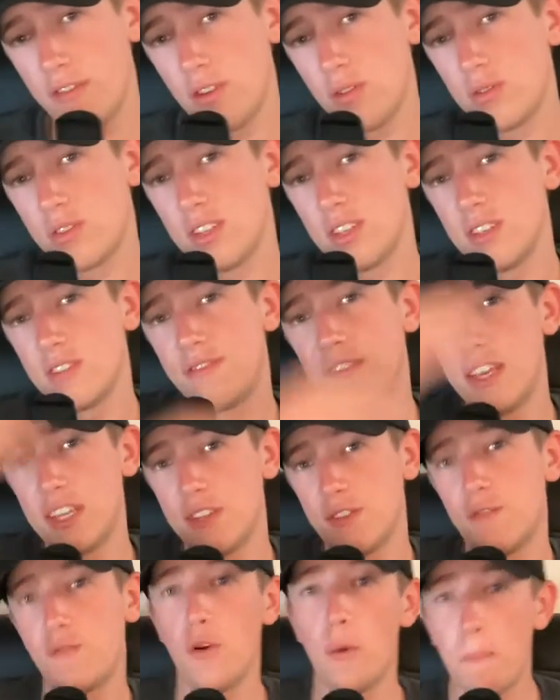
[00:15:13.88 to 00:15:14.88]
you, since
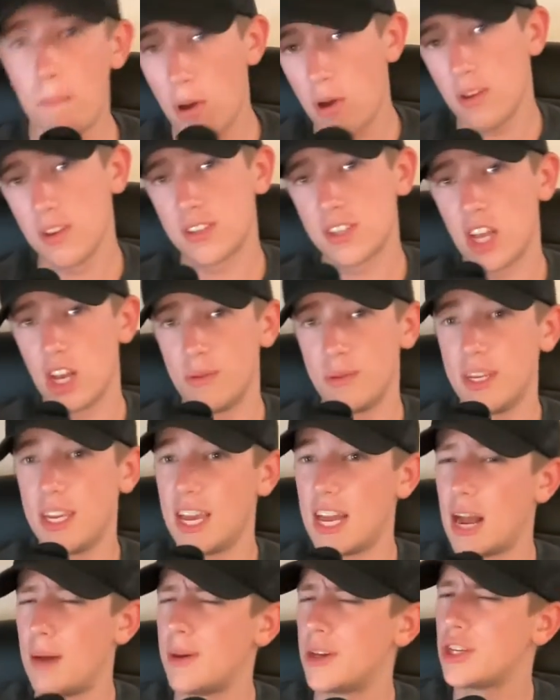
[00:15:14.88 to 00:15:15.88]
fantasy football is coming,
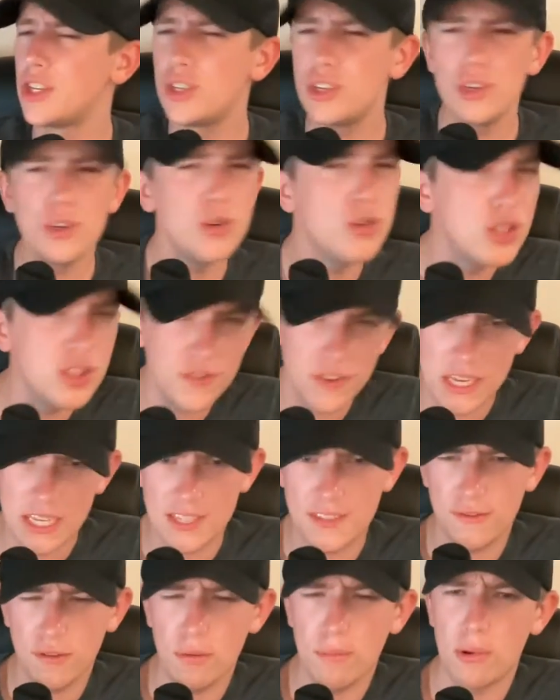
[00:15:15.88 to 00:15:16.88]
and I'm a huge
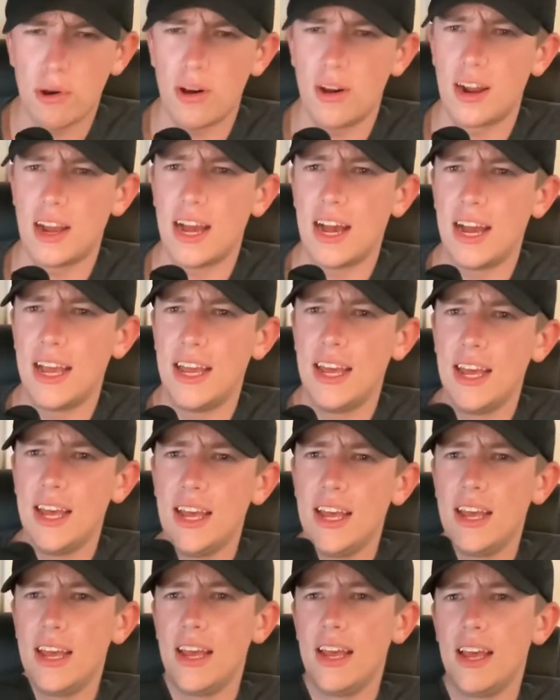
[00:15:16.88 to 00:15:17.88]
fantasy football guy,
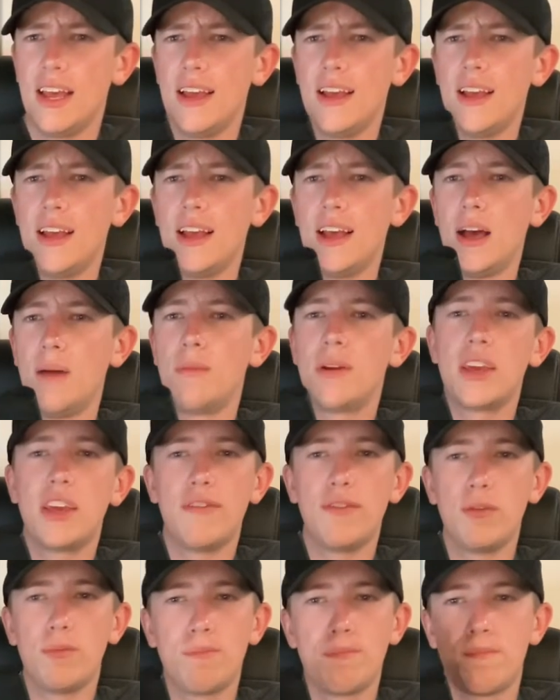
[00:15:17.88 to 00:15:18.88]
I'm going to
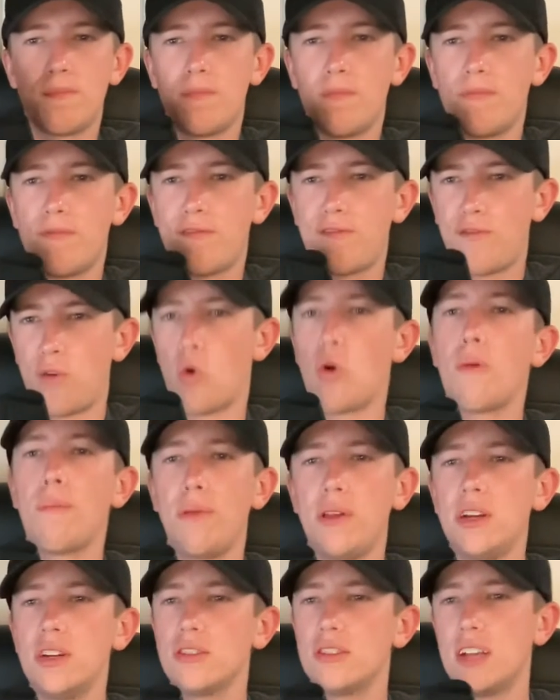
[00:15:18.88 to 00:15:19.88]
give you 4
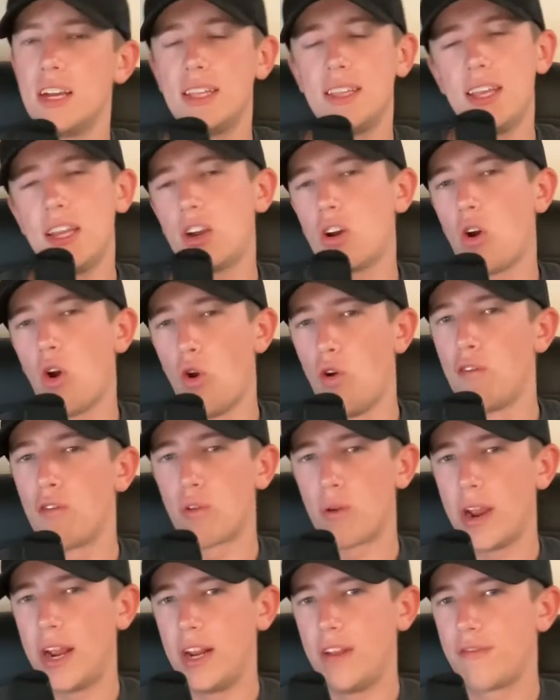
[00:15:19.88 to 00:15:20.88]
players that I think are
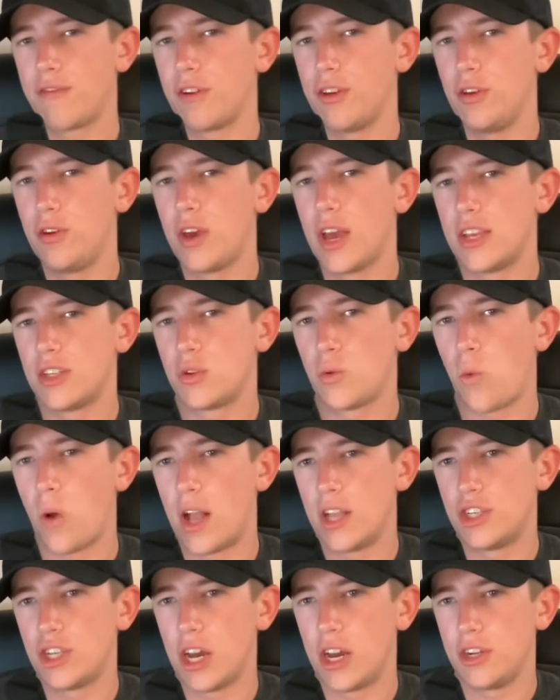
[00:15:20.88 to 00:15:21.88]
overrated for you guys to
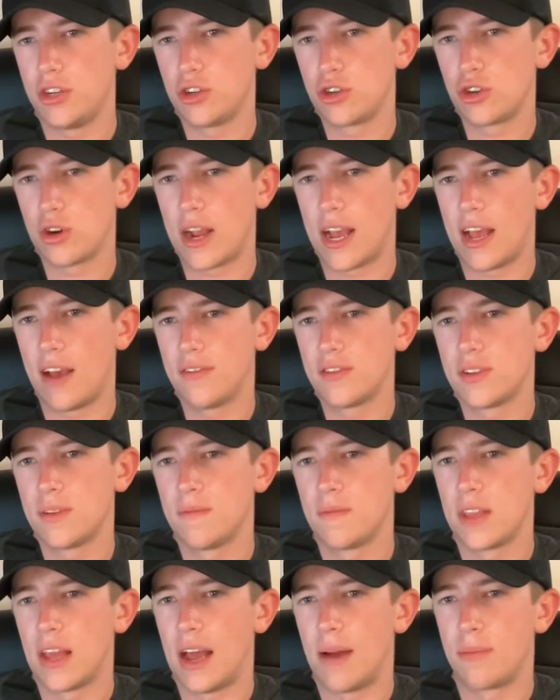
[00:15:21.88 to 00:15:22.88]
watch out in your drafts.
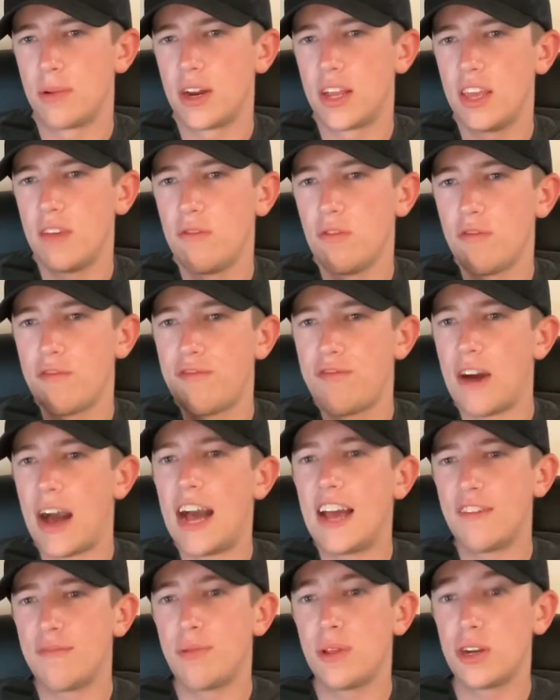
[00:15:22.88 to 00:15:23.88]
I'm going to give you
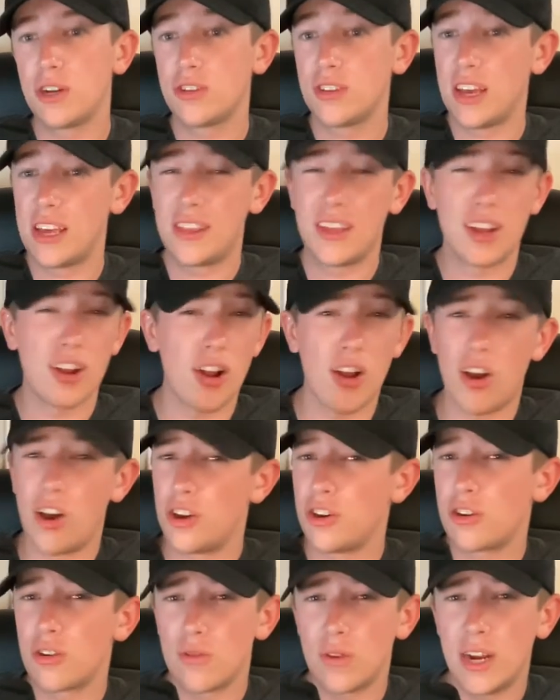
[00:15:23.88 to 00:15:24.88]
5 players that I think are
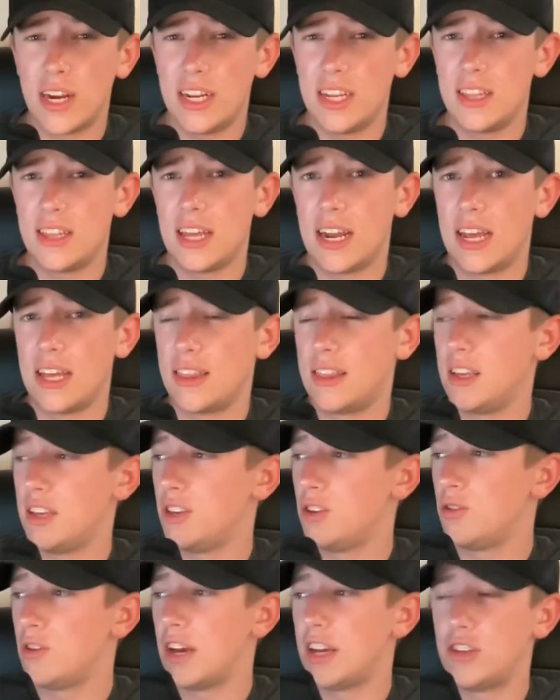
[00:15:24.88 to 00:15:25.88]
underrated that I
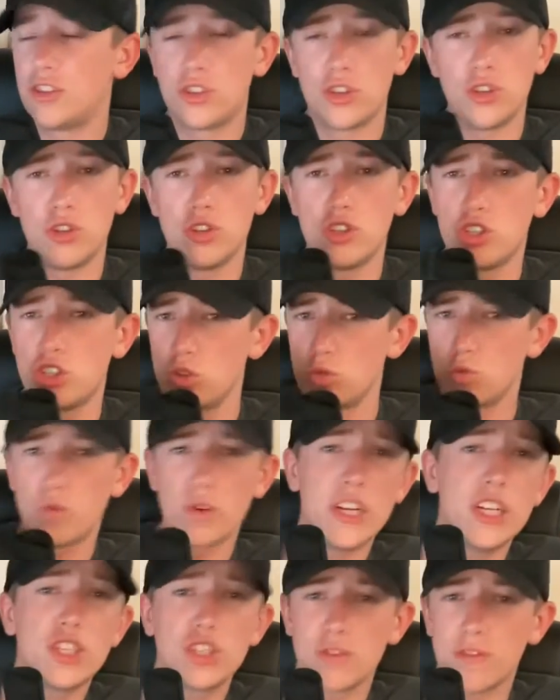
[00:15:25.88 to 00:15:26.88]
think you guys should
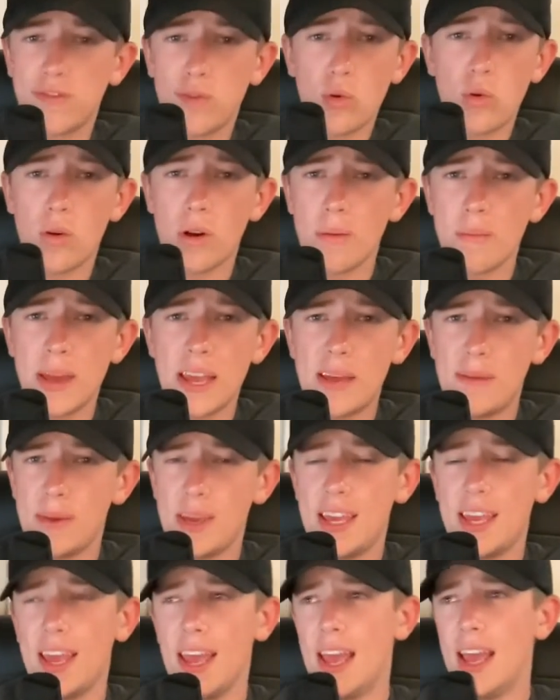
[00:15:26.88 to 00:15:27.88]
reach for,
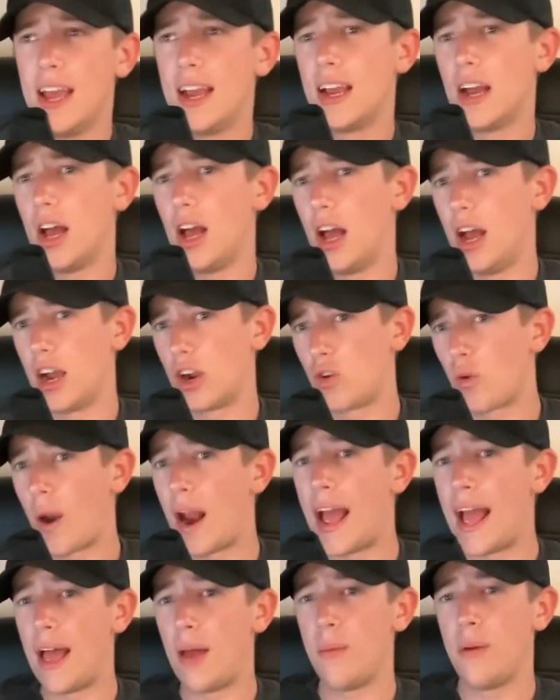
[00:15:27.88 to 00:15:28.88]
maybe
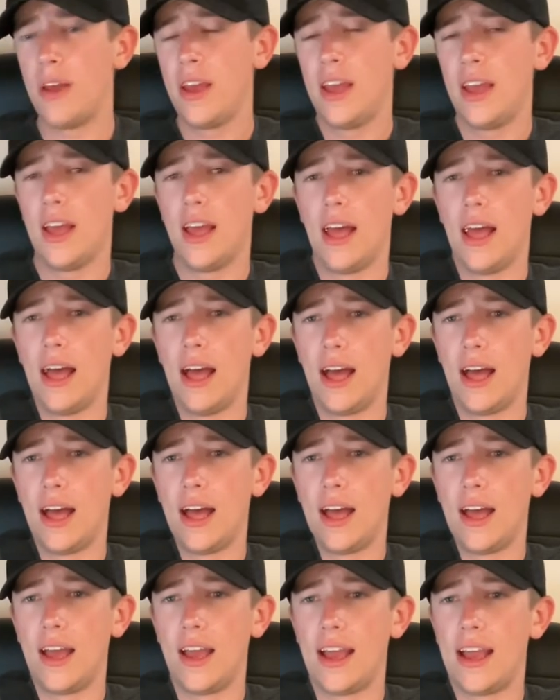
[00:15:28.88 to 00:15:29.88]
grab.
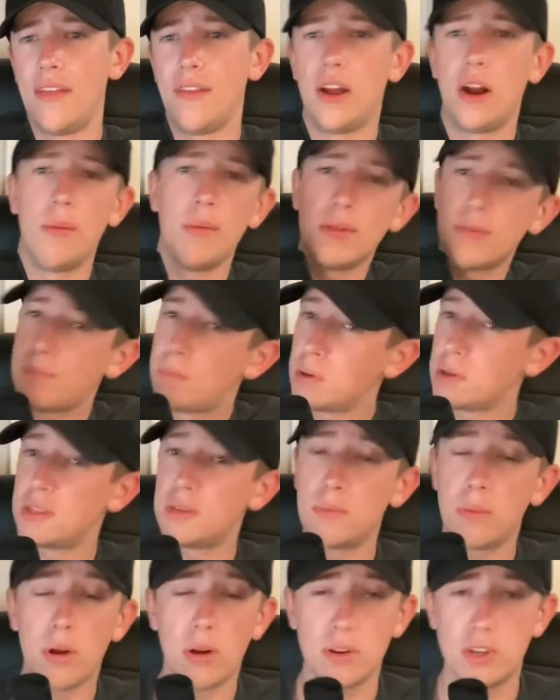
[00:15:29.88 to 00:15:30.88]
And then I'm going to put
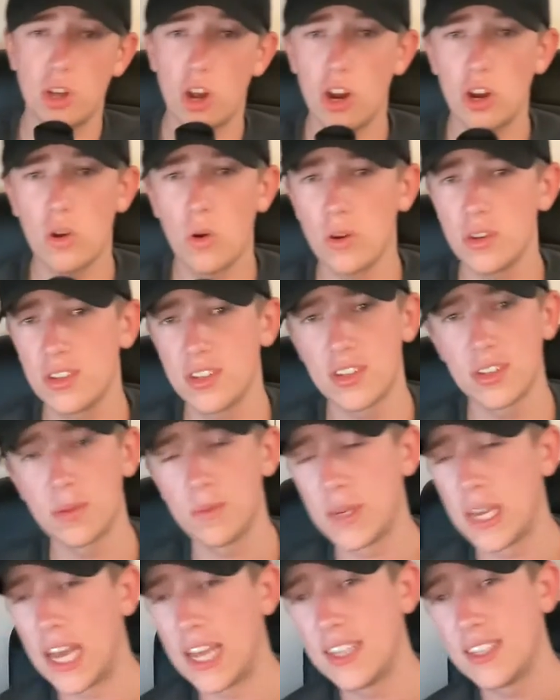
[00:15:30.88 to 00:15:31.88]
some dark horses, some
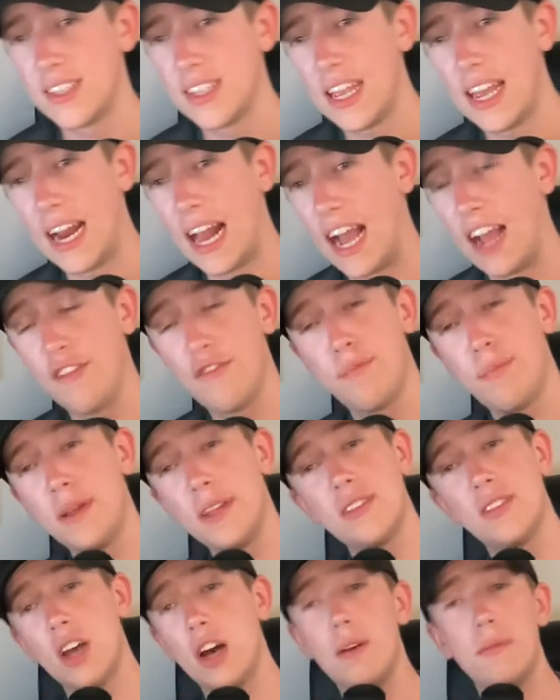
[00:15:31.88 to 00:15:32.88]
guys that I've
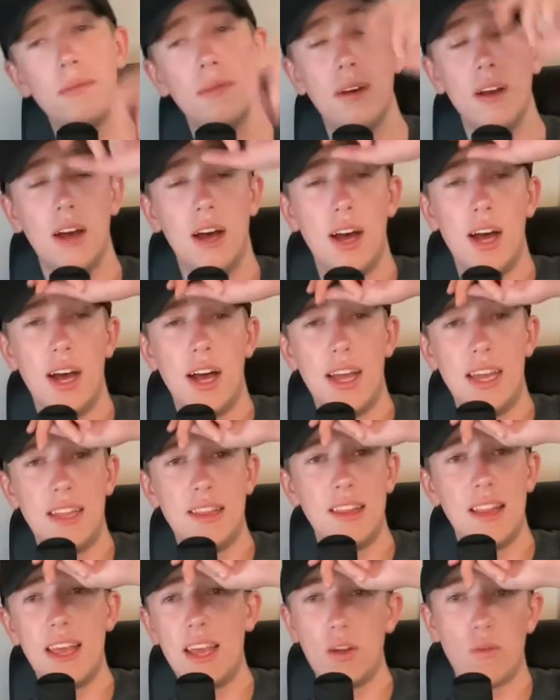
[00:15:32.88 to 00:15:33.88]
picked up
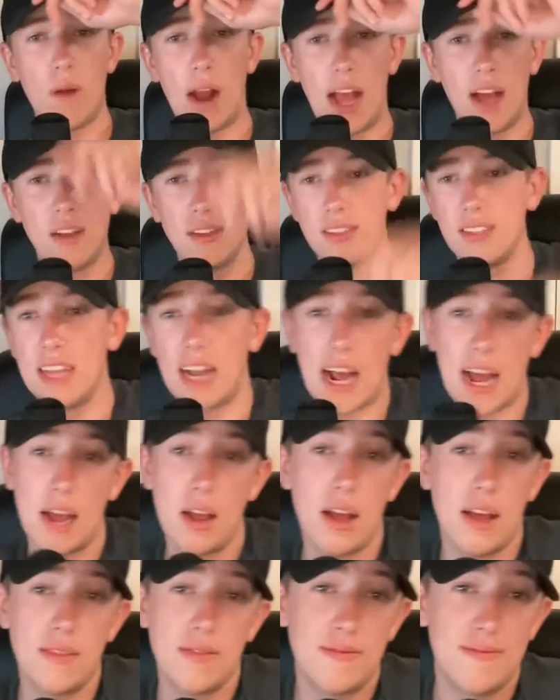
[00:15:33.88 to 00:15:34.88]
in late rounds that
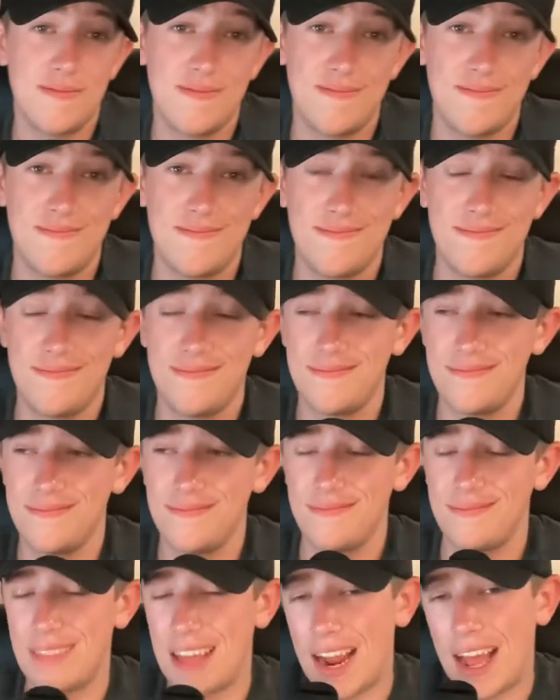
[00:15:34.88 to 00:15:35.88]

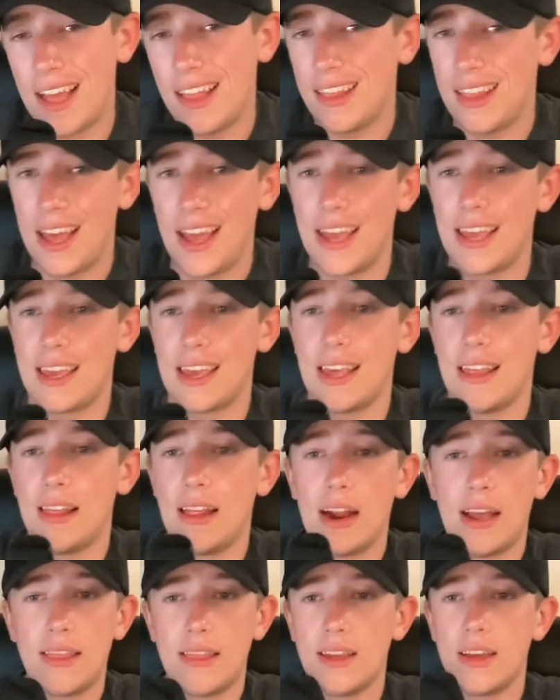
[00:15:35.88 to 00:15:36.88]
I like and
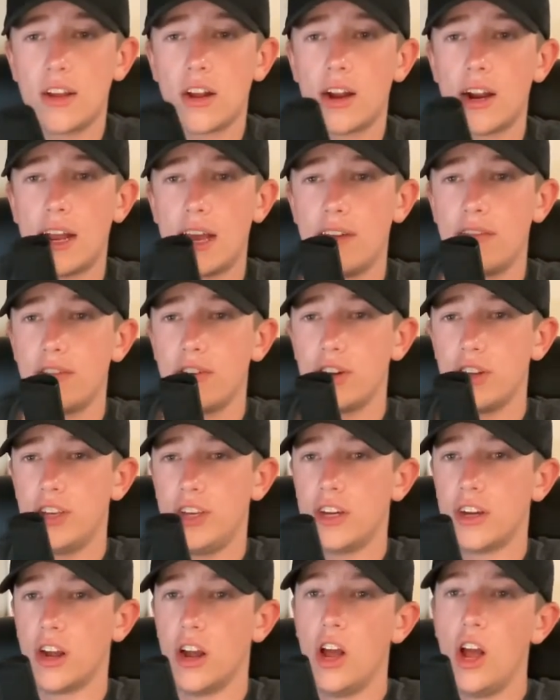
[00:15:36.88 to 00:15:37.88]
that I think are going to have a good
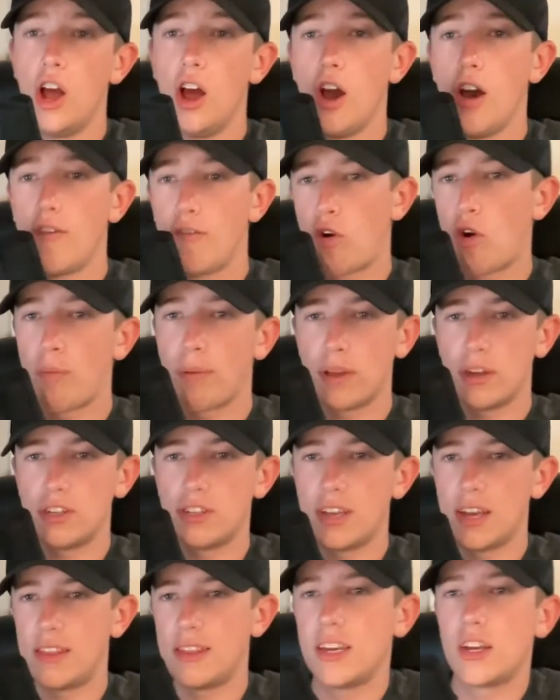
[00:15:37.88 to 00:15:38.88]
year. 4 players
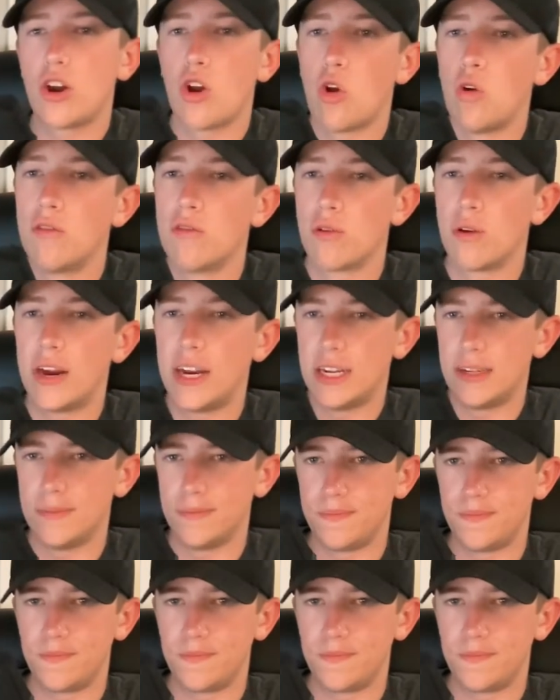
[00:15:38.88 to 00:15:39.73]
that I think are overrated.